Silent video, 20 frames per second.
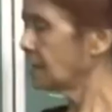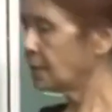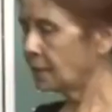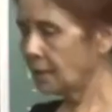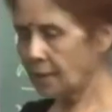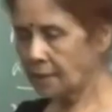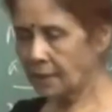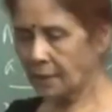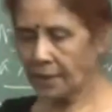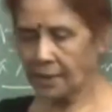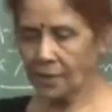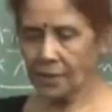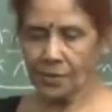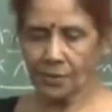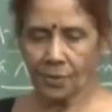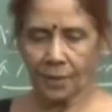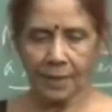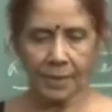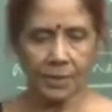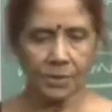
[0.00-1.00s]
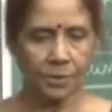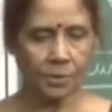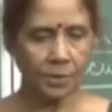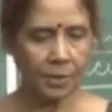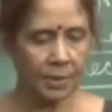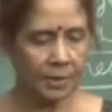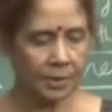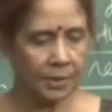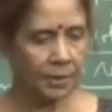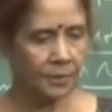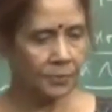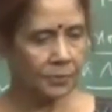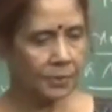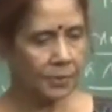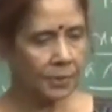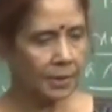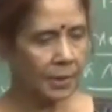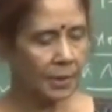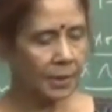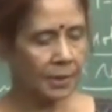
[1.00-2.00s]
in n trials, you are asking for
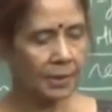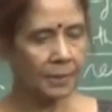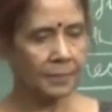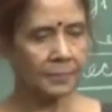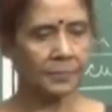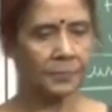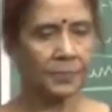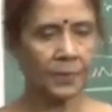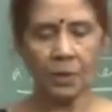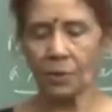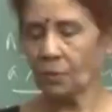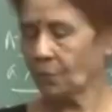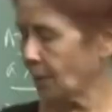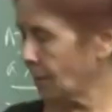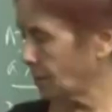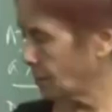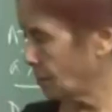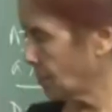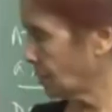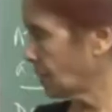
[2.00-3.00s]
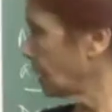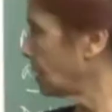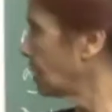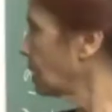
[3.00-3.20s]
the um, well, okay.